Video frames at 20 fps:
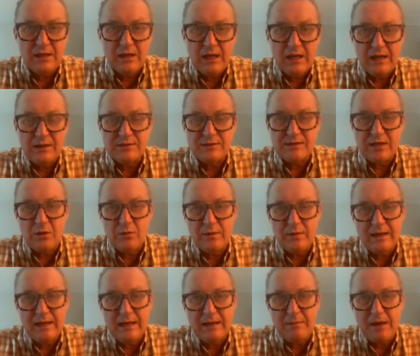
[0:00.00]
And so,
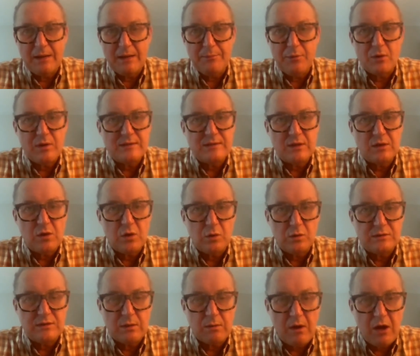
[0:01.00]
really, my book is a call
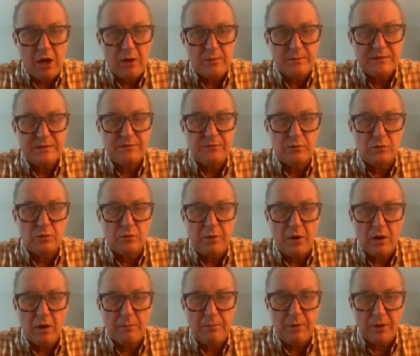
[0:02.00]
to arms for
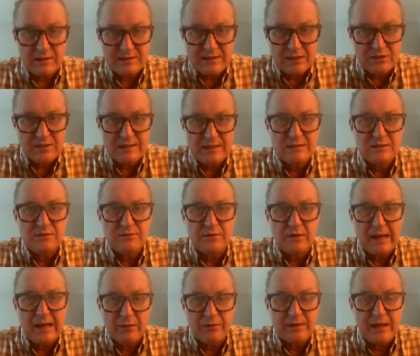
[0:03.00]
po- politicians, for
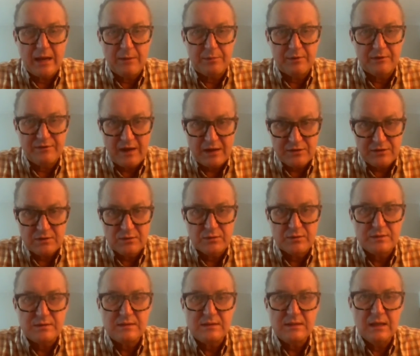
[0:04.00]
healthcare
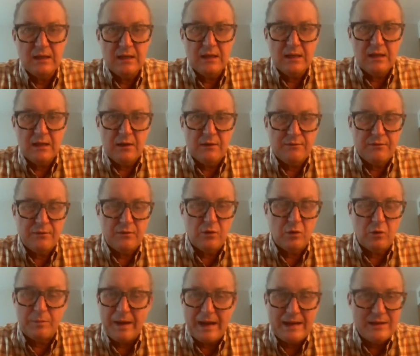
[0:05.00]
professionals, for
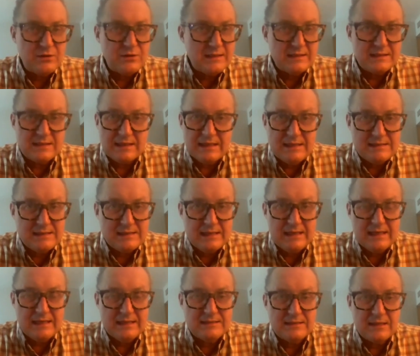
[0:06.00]
patients, and
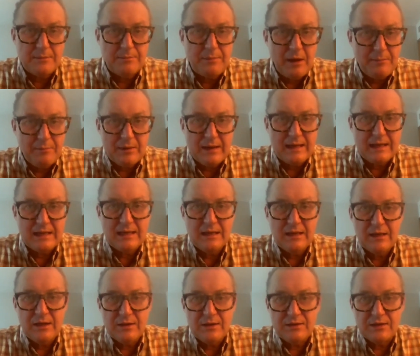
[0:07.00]
indeed the public
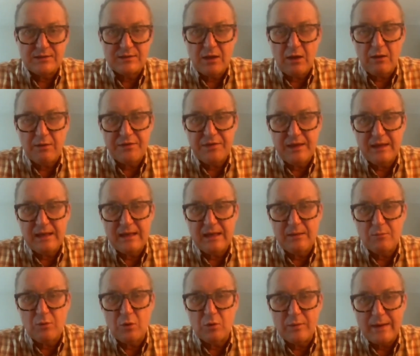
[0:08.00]
to start thinking
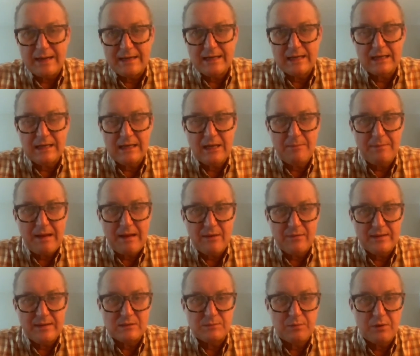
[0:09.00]
more radically about
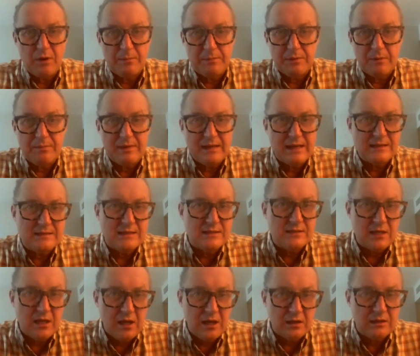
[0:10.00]
this problem because it's
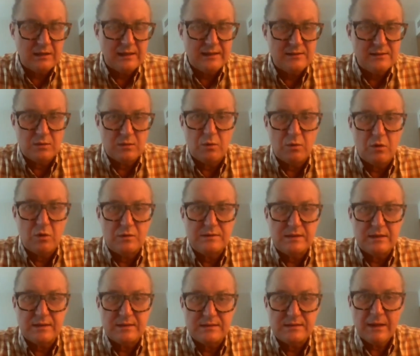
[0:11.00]
hurtling towards
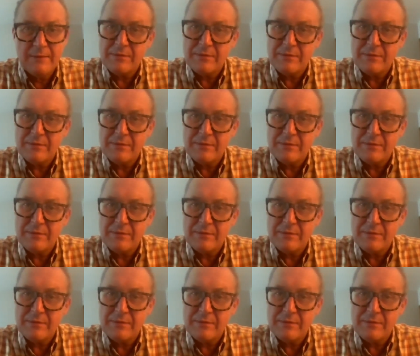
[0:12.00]
us.